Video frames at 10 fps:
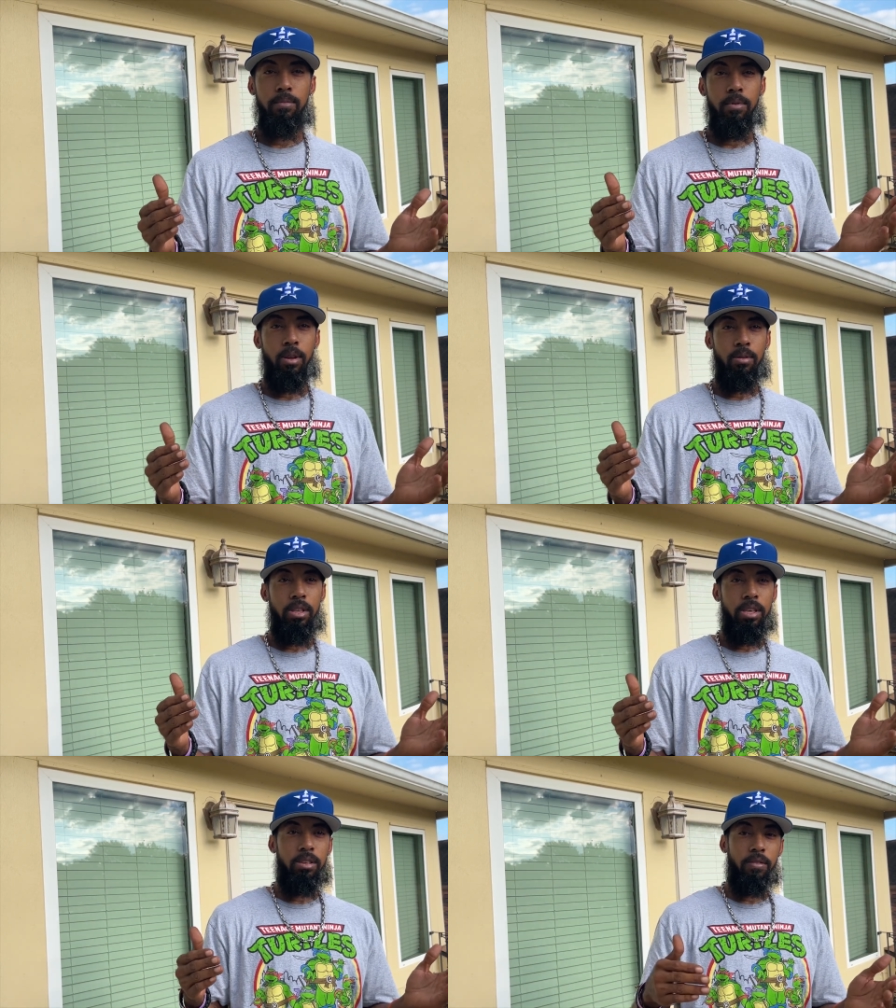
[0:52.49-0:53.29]
You know,
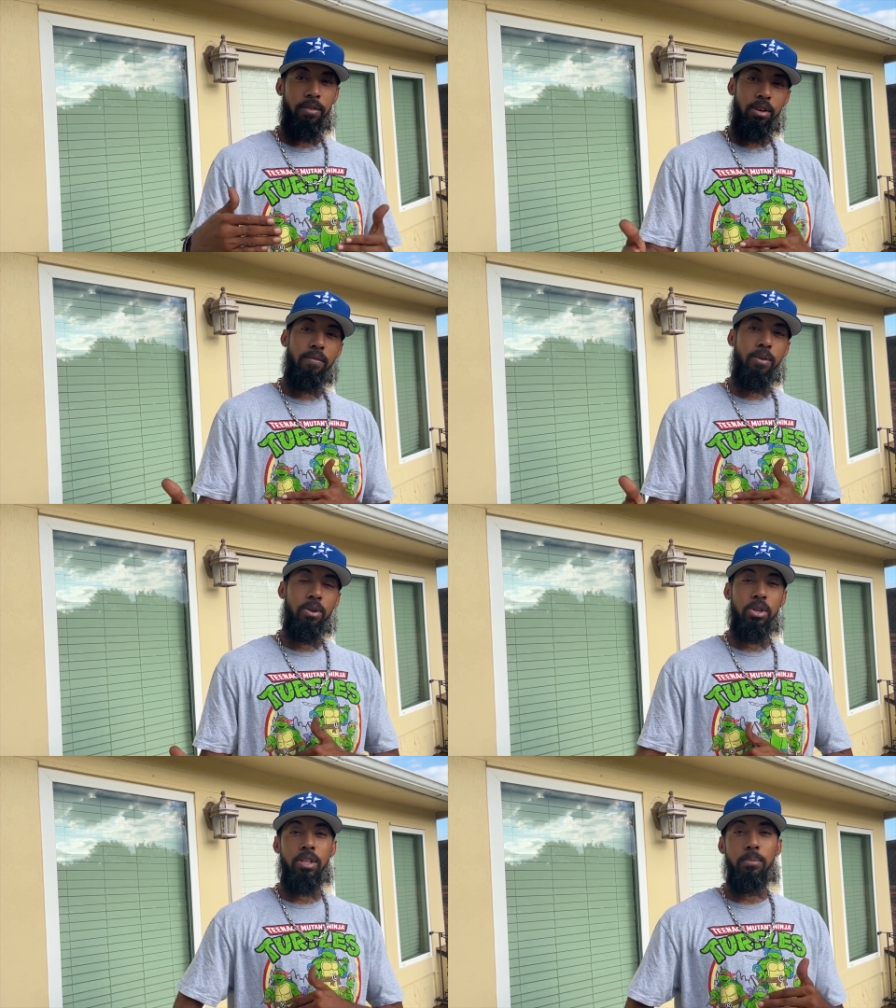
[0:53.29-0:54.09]
the civilian
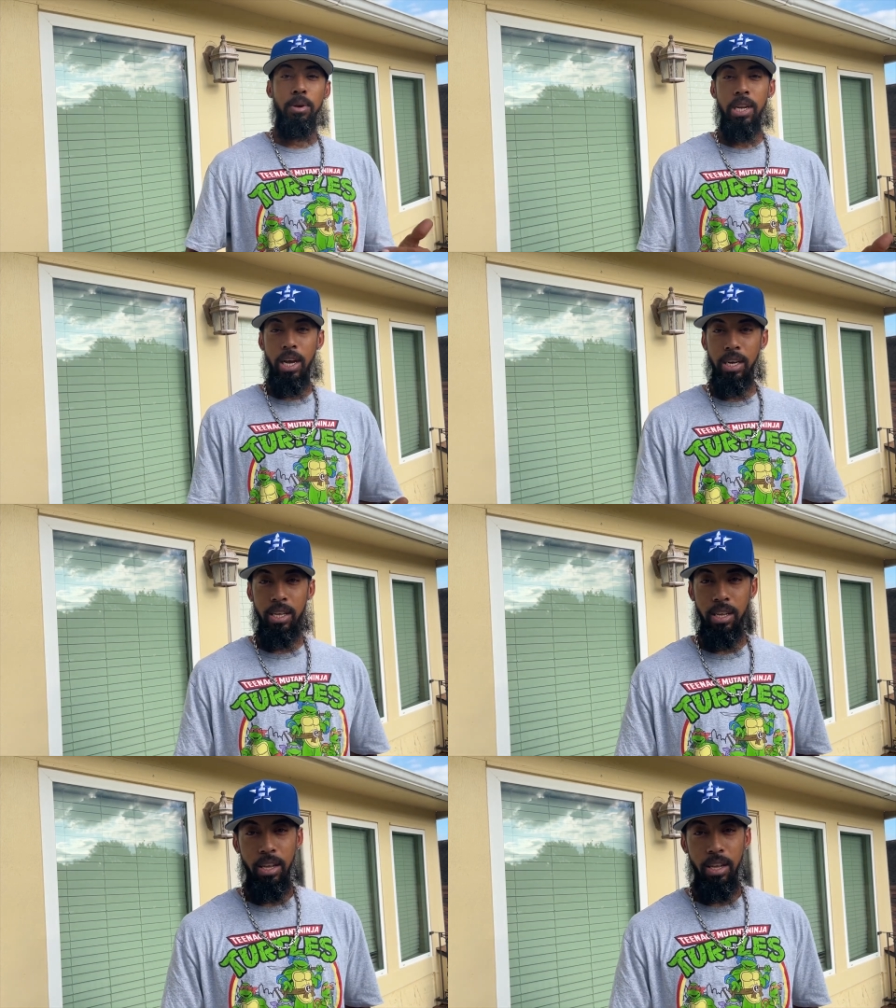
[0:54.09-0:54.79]
version of the P90.